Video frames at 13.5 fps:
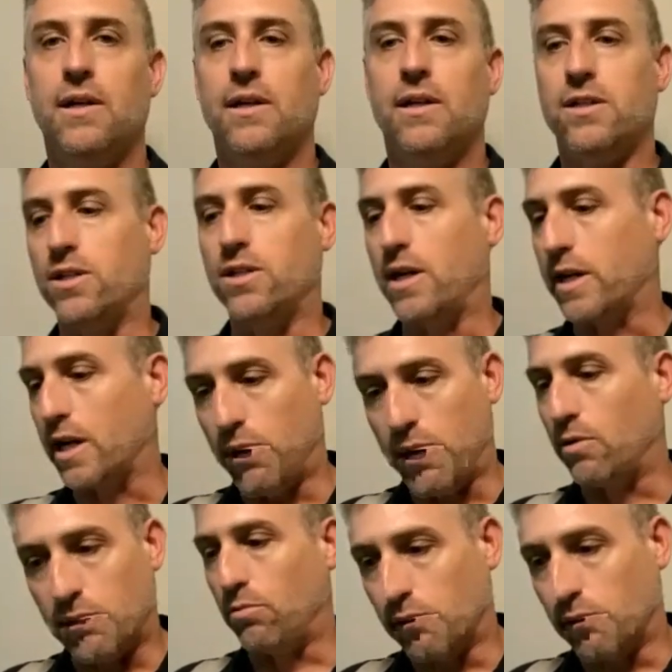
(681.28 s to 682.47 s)
She's not gonna
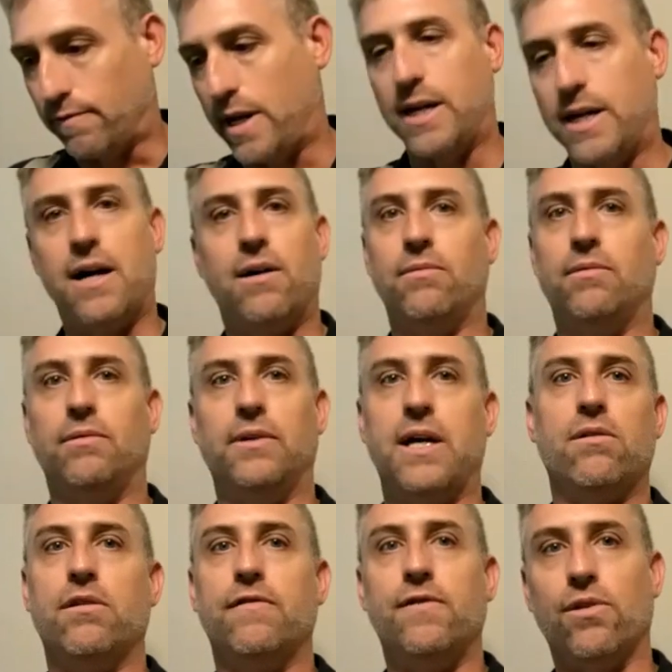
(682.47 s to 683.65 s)
wait to find out
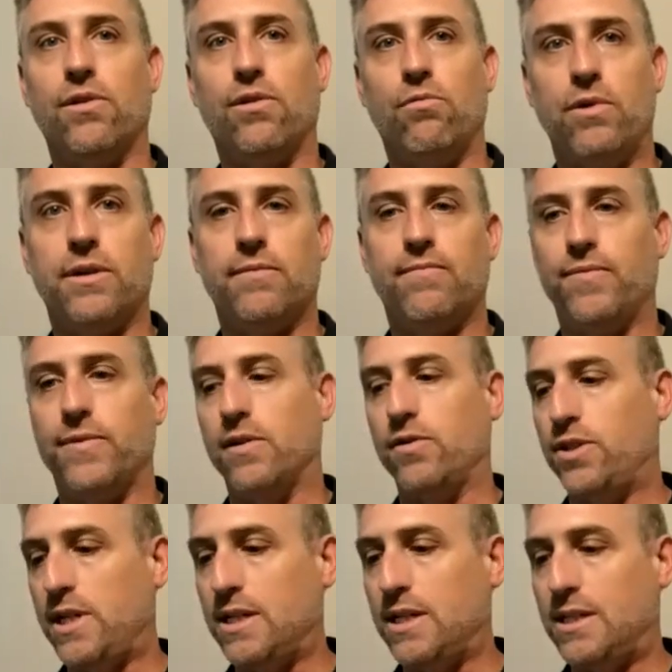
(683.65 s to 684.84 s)
later if you're the one. If
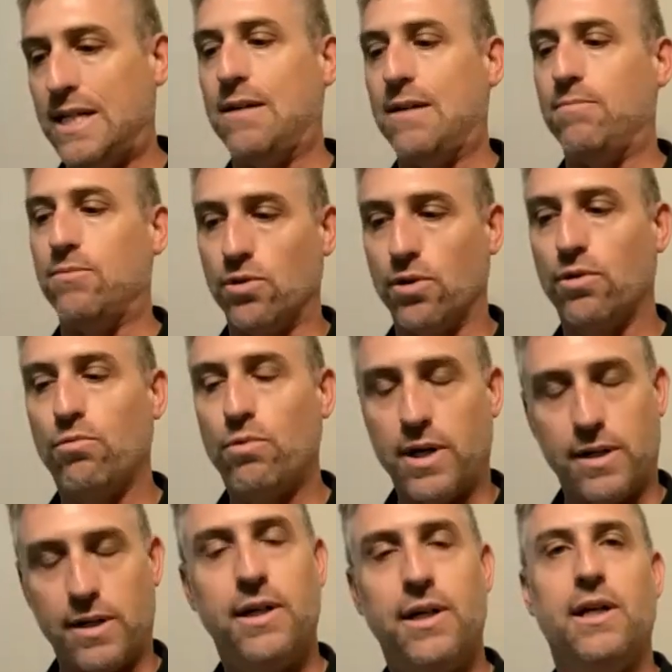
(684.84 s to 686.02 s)
she deems you're the
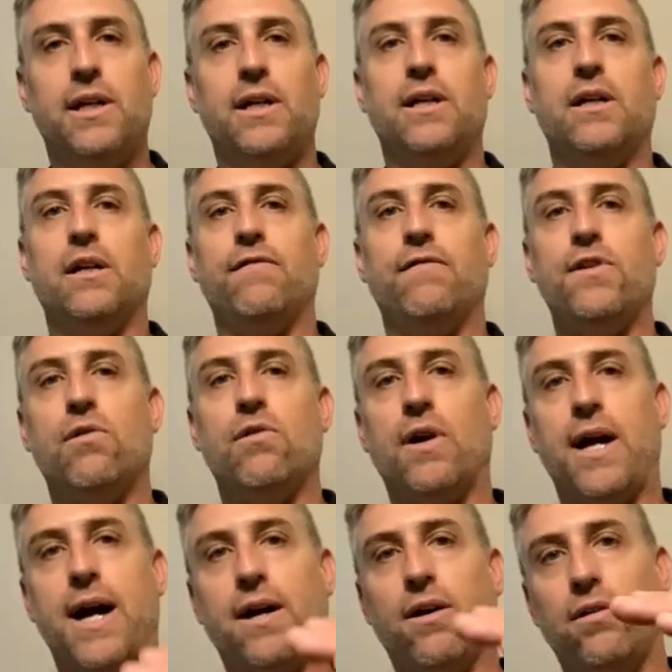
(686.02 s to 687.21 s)
one, if you are
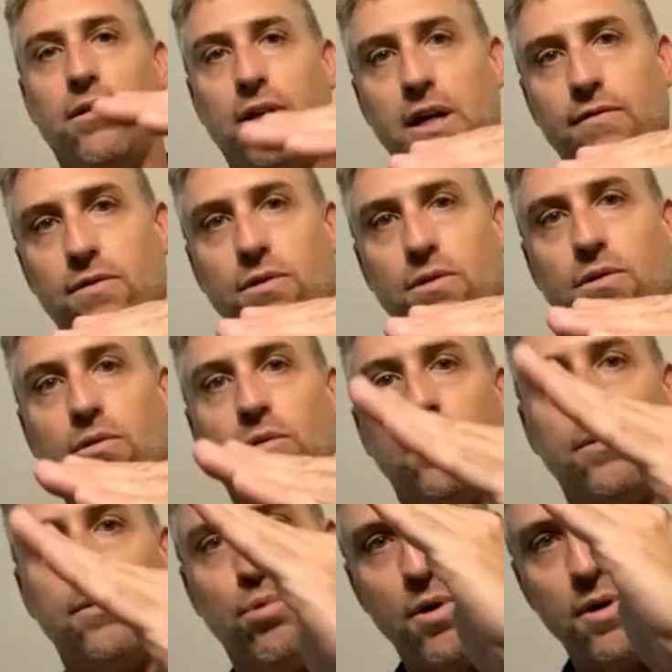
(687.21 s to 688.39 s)
at her level or
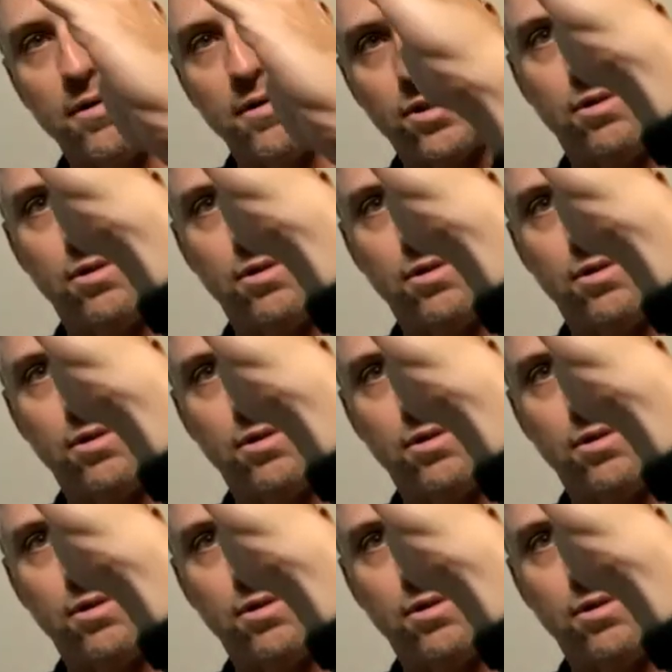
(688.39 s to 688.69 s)
point or two